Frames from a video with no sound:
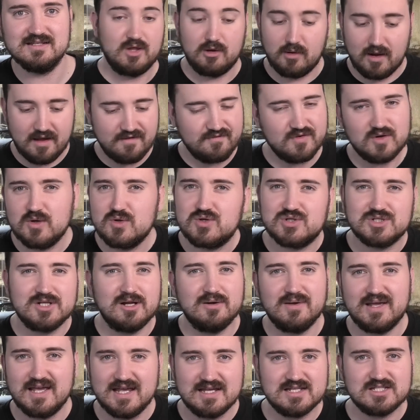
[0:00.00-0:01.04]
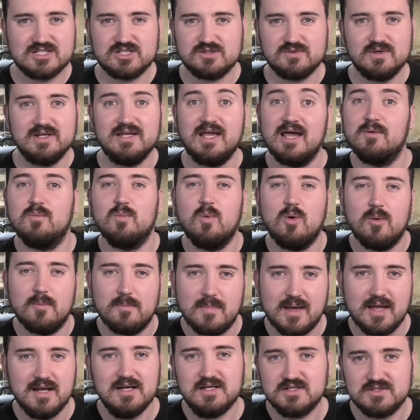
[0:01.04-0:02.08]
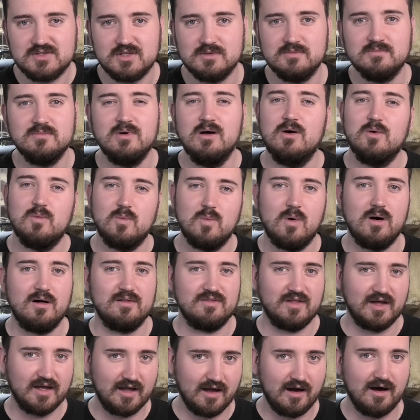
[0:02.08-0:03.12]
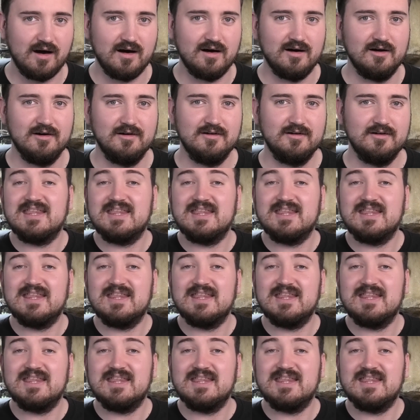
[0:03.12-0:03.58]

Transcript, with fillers: their evolutionary history and what makes them what they are.